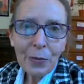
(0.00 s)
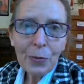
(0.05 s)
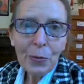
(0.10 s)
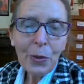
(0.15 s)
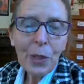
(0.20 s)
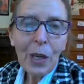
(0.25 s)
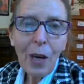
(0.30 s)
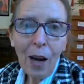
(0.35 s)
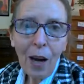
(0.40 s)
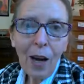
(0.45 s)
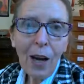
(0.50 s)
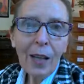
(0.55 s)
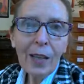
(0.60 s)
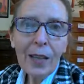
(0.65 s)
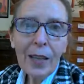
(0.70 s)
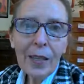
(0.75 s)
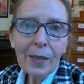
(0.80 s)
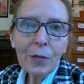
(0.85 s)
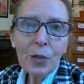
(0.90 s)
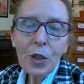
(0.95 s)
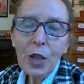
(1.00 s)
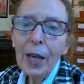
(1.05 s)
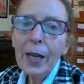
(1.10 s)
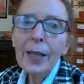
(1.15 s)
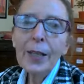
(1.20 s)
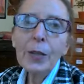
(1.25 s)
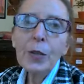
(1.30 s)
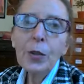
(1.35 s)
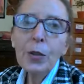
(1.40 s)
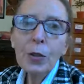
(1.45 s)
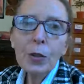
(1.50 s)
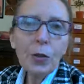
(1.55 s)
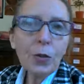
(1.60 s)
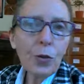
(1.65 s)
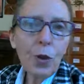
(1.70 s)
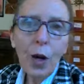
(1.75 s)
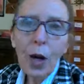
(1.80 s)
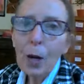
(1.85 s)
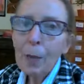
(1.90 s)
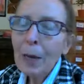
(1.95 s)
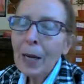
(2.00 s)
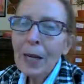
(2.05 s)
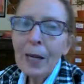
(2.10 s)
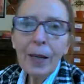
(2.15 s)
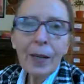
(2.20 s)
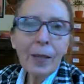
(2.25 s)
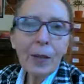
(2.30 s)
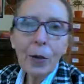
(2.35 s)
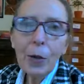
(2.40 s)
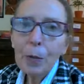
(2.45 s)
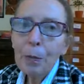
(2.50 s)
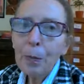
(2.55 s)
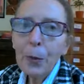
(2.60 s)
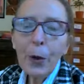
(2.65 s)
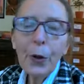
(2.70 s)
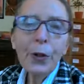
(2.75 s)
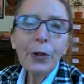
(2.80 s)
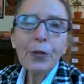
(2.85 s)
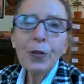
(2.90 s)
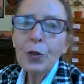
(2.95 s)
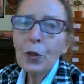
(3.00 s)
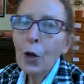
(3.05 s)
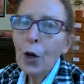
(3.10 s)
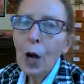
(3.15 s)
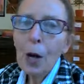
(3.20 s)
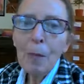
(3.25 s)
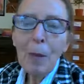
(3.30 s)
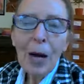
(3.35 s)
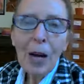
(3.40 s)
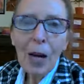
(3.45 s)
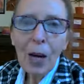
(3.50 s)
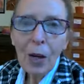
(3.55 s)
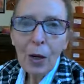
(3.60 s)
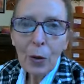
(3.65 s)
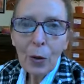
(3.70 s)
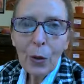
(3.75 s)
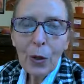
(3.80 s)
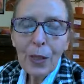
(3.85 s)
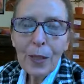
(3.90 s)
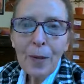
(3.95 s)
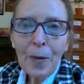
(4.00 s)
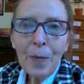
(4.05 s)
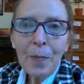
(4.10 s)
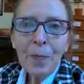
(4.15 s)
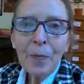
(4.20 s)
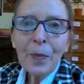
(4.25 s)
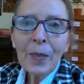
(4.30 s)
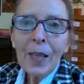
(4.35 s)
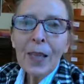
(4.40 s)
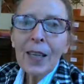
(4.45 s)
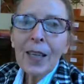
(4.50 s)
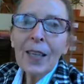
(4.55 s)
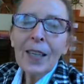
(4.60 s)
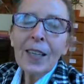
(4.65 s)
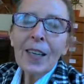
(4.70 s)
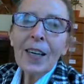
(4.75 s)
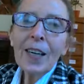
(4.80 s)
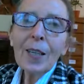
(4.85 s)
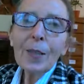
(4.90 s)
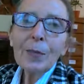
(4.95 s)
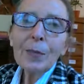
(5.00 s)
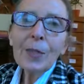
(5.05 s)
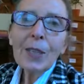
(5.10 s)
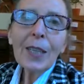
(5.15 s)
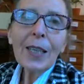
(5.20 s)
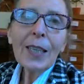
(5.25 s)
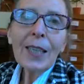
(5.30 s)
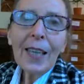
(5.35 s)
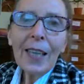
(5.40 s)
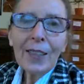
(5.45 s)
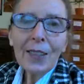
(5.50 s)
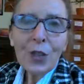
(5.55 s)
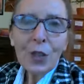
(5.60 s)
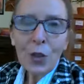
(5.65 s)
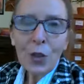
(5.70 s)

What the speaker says: We all have childhood trauma or birth trauma or teenage